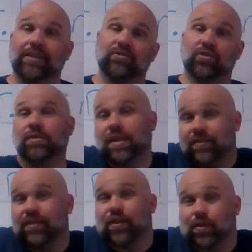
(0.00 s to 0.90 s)
And
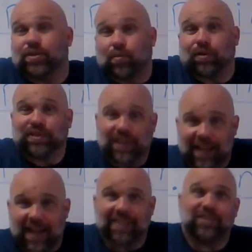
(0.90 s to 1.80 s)
even though it's sports
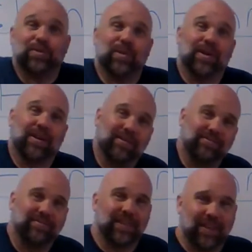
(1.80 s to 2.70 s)
class, you are
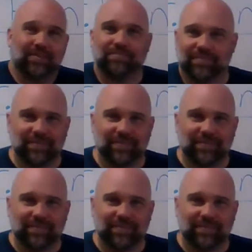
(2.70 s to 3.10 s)
you know